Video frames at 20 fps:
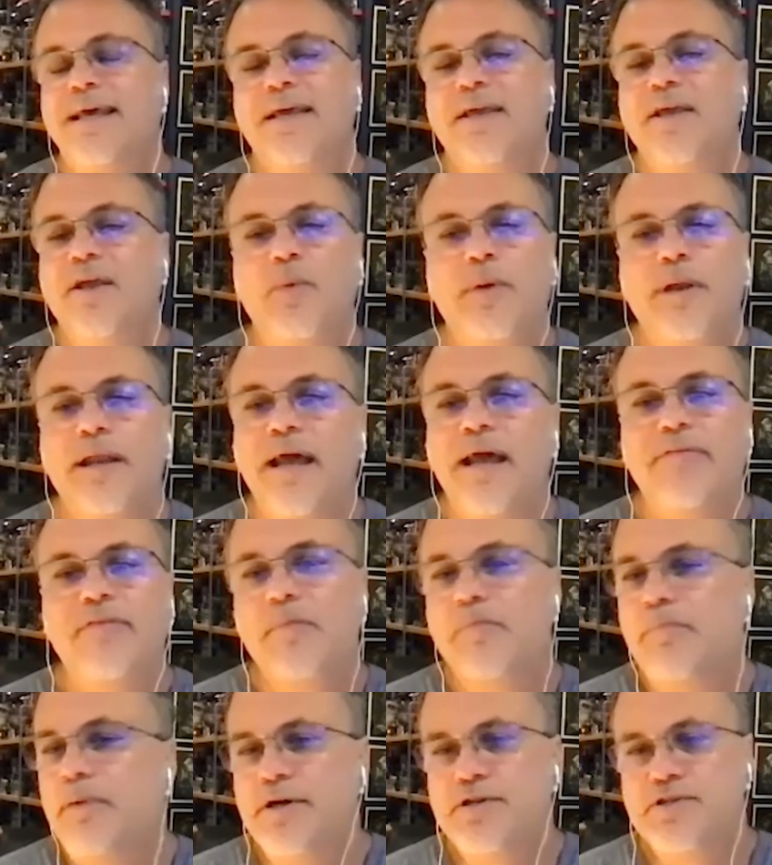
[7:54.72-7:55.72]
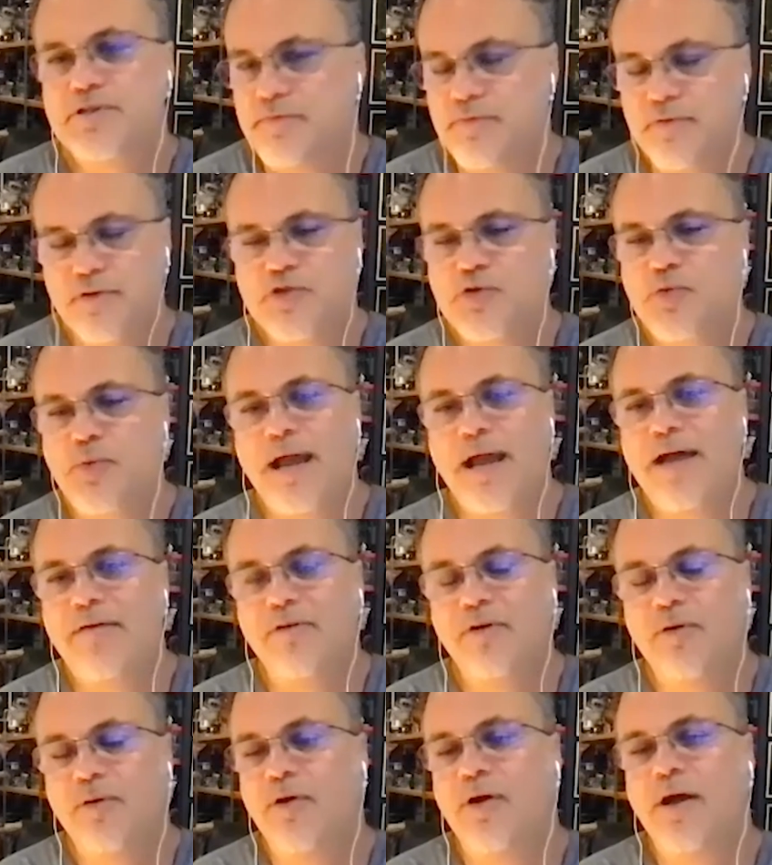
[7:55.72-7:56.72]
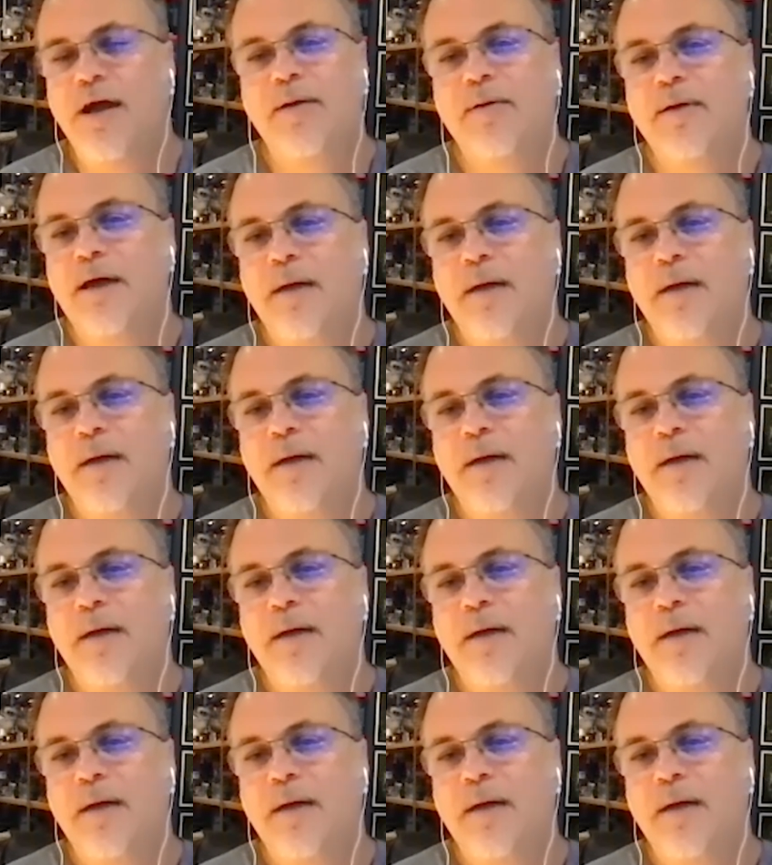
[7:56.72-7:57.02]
you know, we didn't have the budget for travel, or I,